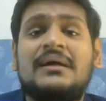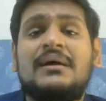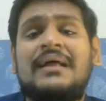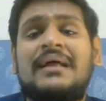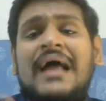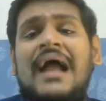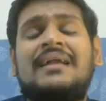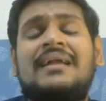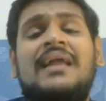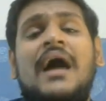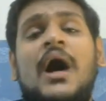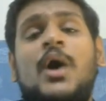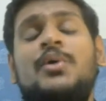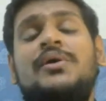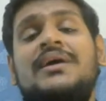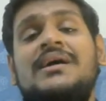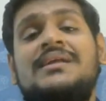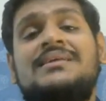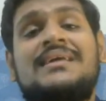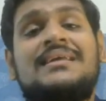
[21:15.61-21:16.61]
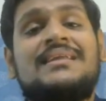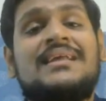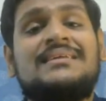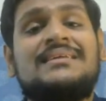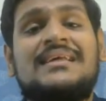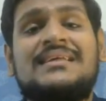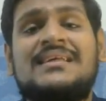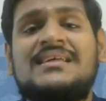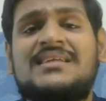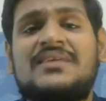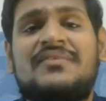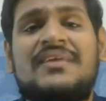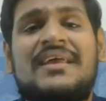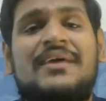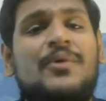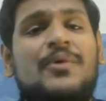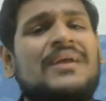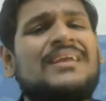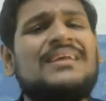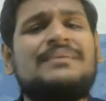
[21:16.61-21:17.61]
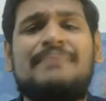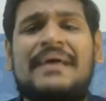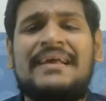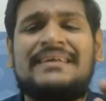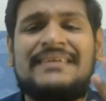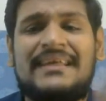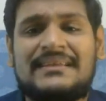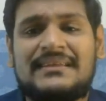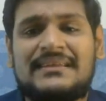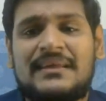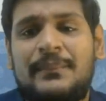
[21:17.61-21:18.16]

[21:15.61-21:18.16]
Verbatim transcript: And now here signals and system we require just basics.